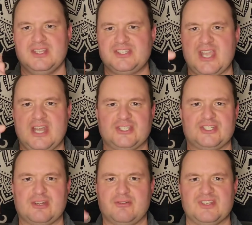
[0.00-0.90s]

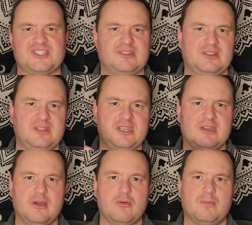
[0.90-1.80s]
Sagittarius, and
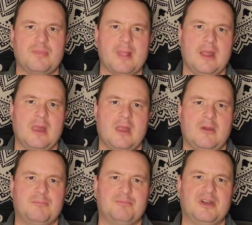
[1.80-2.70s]
Leo.
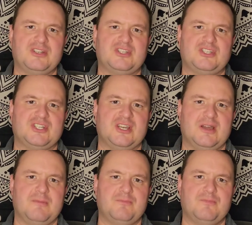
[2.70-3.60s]
But
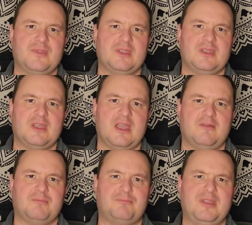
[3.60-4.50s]
um,
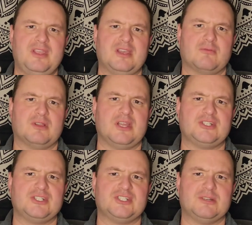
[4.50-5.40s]
being in a
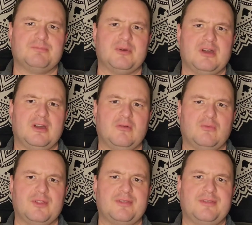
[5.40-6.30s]
relationship
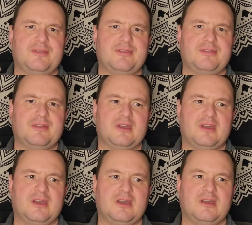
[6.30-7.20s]
uh, with
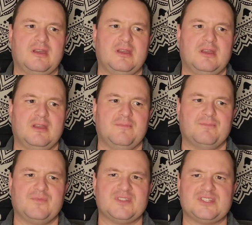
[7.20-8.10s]
uh,
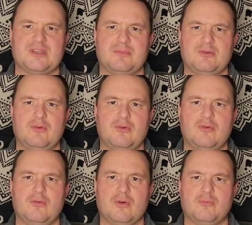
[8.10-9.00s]
someone
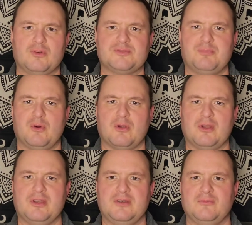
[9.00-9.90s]
who was
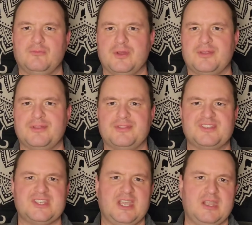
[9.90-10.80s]
born with,
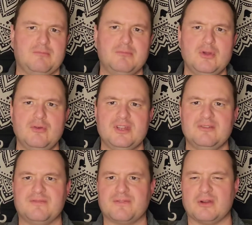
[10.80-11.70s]
say, Moon
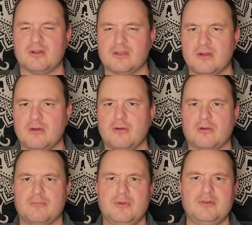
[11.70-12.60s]
in Virgo
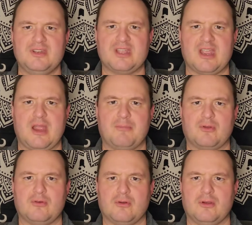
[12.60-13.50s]
or Moon in
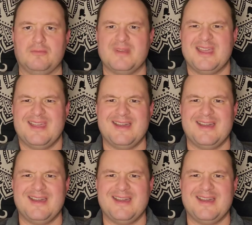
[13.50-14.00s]
Capricorn,